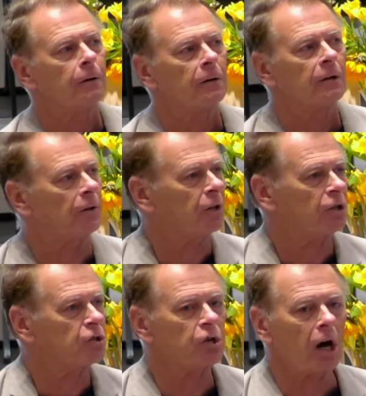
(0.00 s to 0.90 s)
Nothing
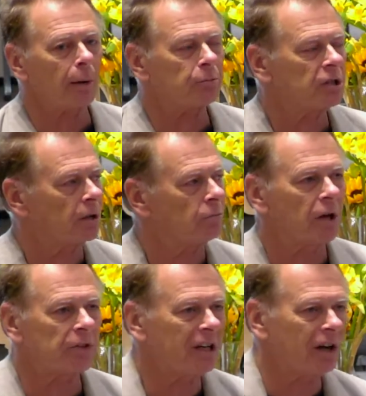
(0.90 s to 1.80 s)
stopped him,
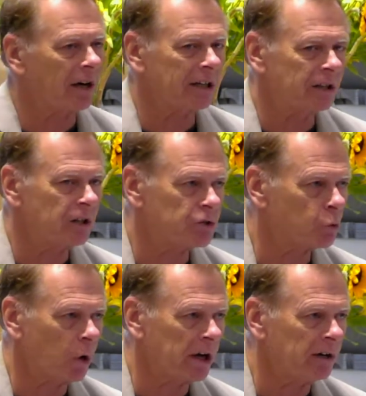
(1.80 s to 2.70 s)
nothing got in his
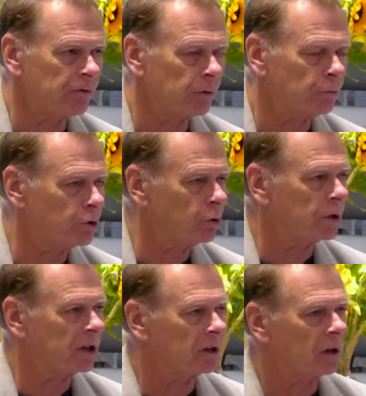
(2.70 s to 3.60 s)
way from
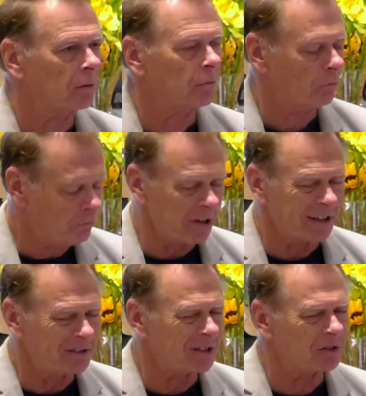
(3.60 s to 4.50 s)
doing. And
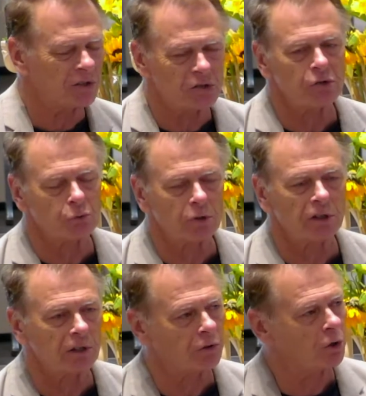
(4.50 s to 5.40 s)
I think this is
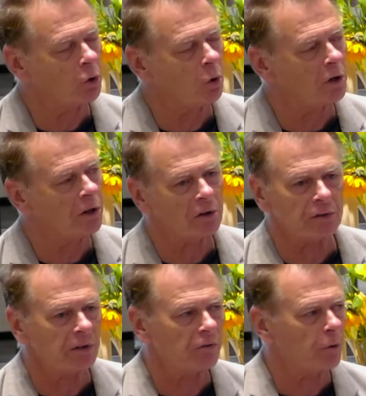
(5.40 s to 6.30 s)
really at the core not
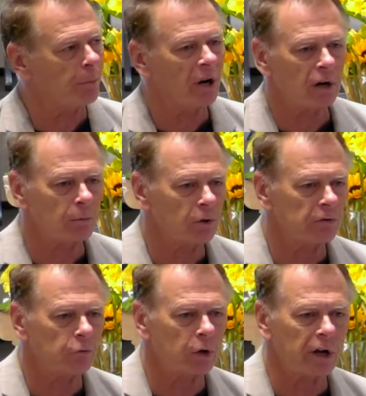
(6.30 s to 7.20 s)
only of the parable
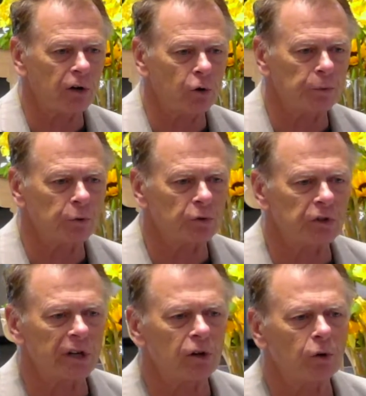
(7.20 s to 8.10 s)
of what I hope you will
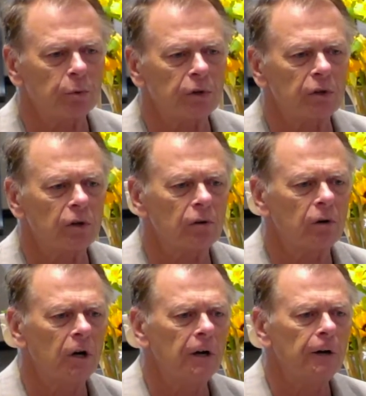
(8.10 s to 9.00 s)
take home with you,
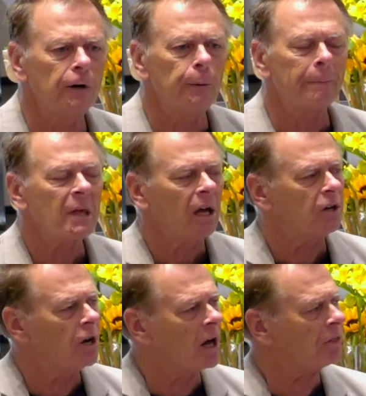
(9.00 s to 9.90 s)

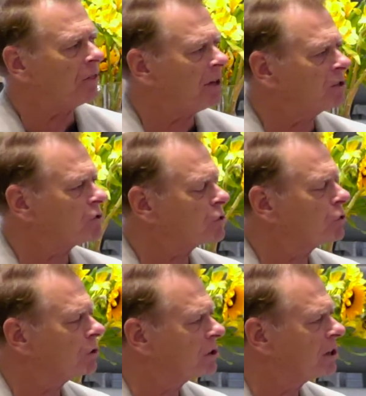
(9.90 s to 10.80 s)
Nothing
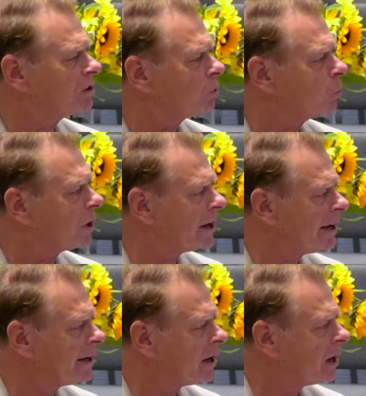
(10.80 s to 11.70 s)
stood in the
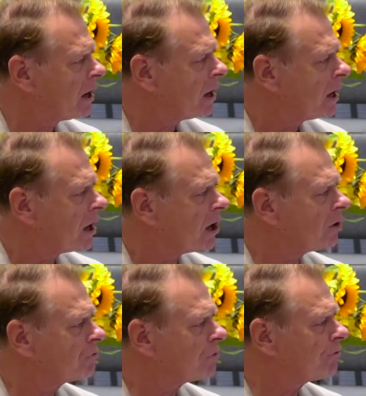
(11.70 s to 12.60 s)
way
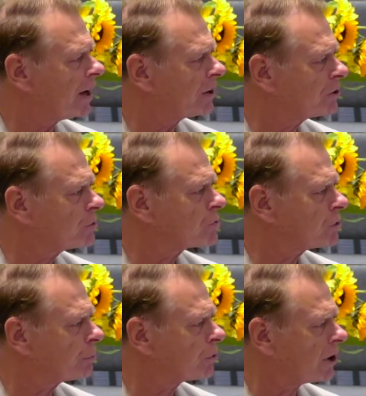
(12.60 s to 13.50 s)
of the values and
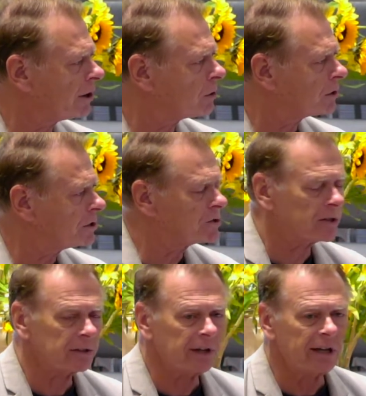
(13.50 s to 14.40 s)
the priorities
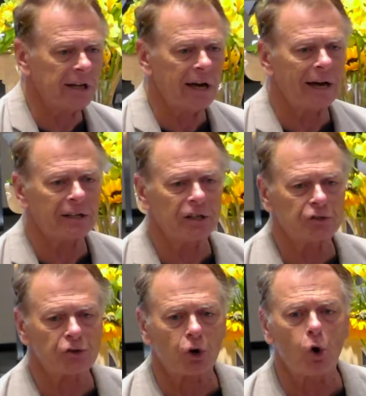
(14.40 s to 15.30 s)
that lay at
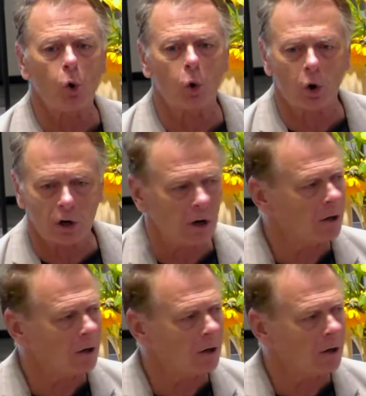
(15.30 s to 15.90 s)
his core.